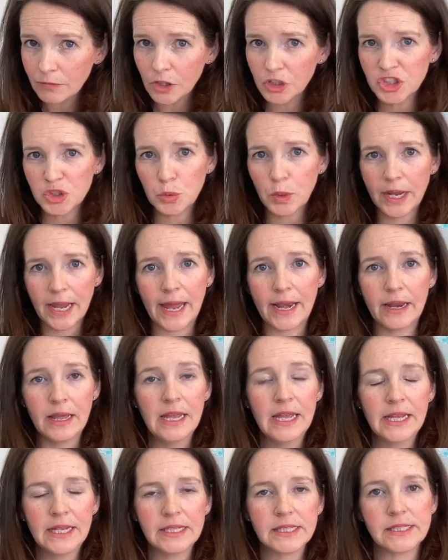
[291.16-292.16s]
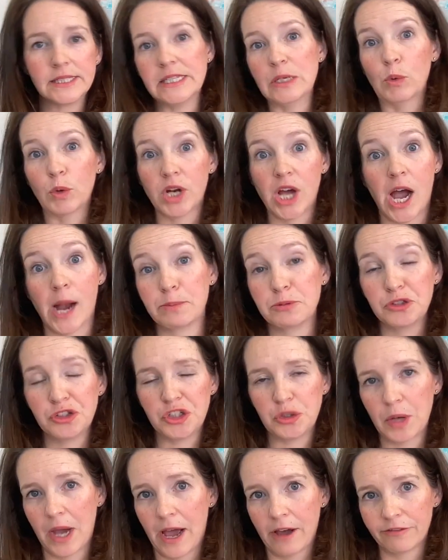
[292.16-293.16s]
to, again, see what options
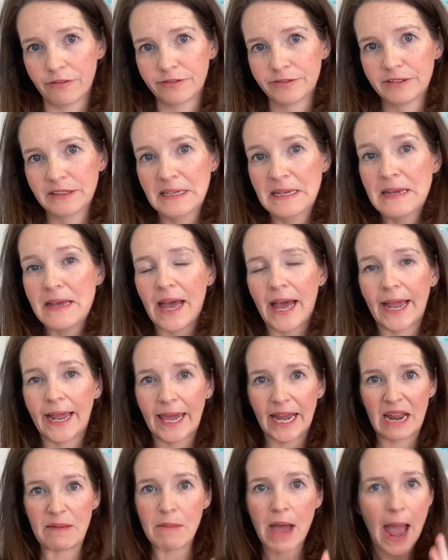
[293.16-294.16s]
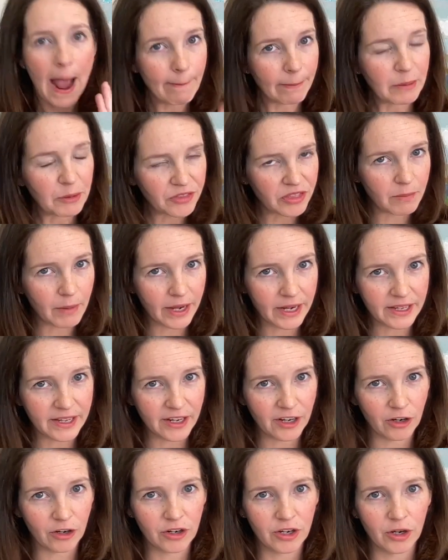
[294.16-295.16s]
you have. Again, I'm Emily with the
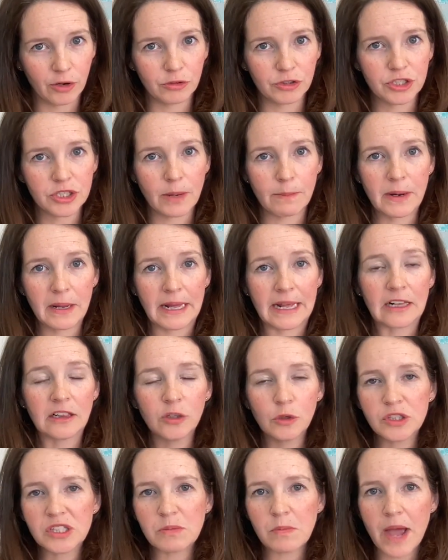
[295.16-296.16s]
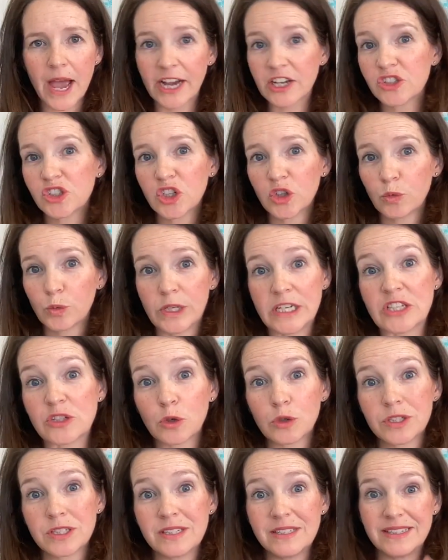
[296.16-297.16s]
Medicare Coach. I'm going to include some extra
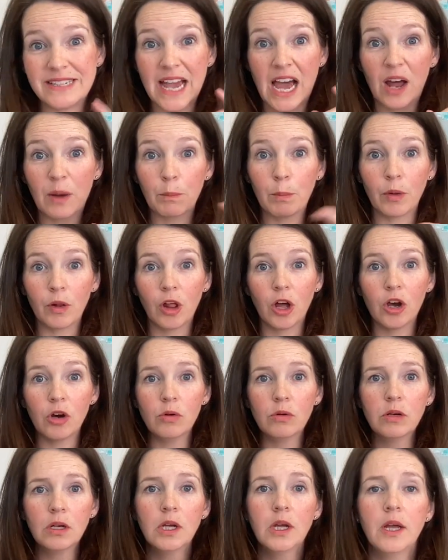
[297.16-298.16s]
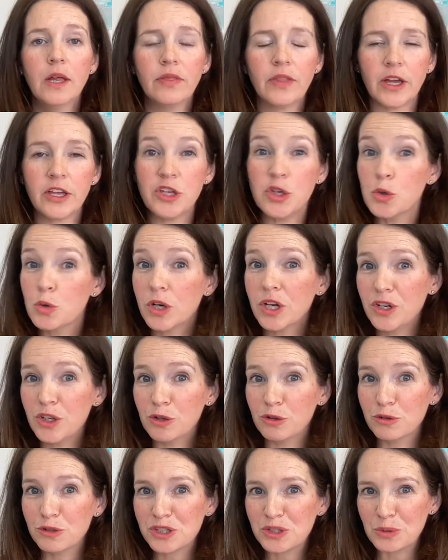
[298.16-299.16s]
resources down below that you can
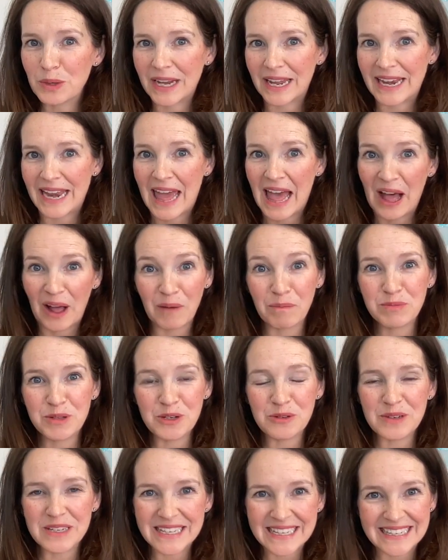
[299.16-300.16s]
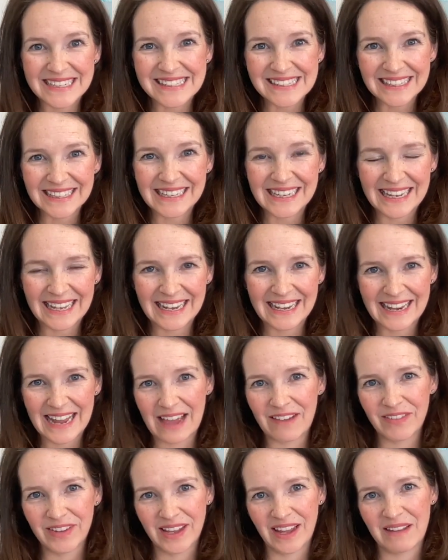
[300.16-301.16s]
use to, again, help you easily
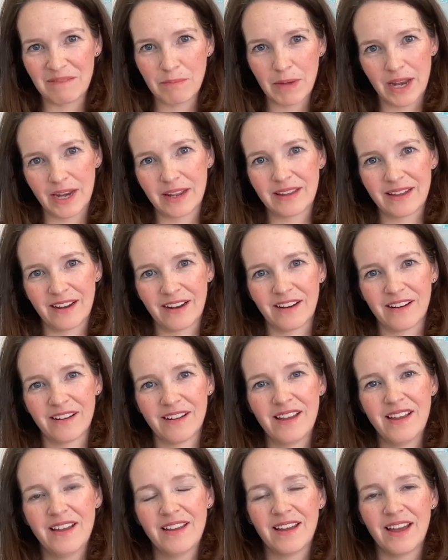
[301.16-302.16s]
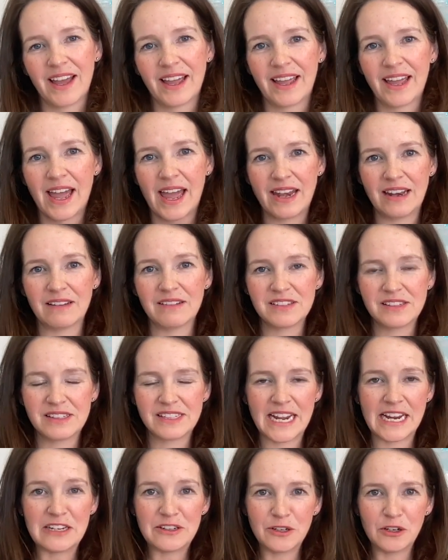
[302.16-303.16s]
navigate Medicare. Again,
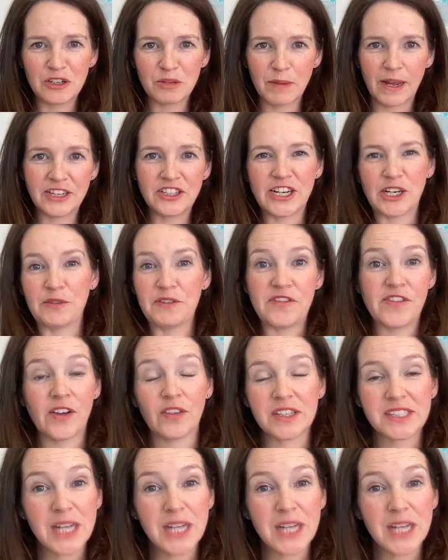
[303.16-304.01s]
stay tuned to my channel. If you found this